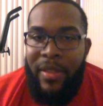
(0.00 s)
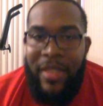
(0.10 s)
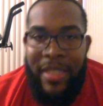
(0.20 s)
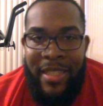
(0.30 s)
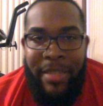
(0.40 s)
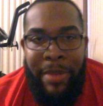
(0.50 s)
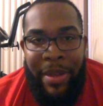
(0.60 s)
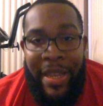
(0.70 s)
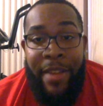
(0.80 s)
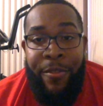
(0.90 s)
just
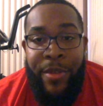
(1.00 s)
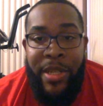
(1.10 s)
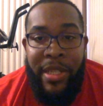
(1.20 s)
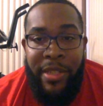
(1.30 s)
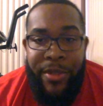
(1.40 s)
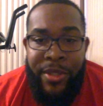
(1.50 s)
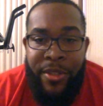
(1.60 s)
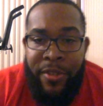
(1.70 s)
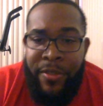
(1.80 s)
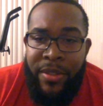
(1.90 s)
about every delivery
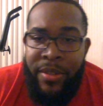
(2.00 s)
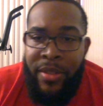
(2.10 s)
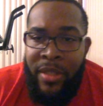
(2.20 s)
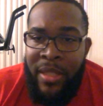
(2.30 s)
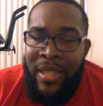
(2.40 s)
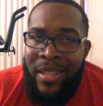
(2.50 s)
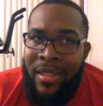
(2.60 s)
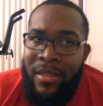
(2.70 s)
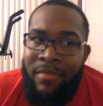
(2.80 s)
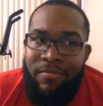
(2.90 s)
service,
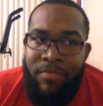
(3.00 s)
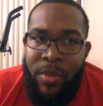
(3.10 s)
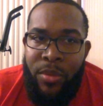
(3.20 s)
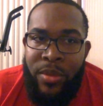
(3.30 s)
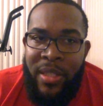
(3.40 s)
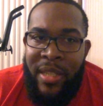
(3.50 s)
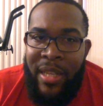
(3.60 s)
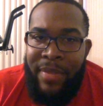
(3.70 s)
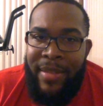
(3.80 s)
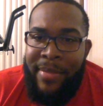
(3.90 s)
most of the
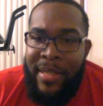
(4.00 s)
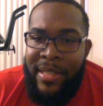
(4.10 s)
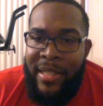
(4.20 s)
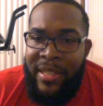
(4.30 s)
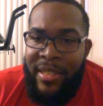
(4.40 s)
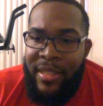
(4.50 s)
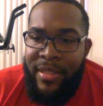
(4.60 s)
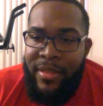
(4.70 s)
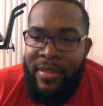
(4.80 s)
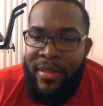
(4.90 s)
time, 9 times out of 10,